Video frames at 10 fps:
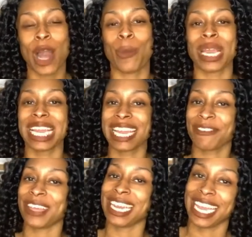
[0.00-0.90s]
But even
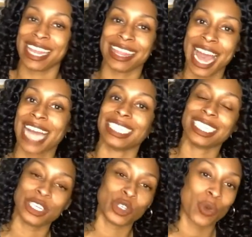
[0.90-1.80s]
in that
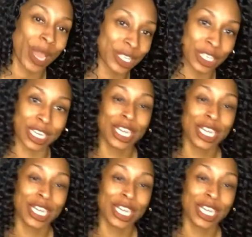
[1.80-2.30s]
situation,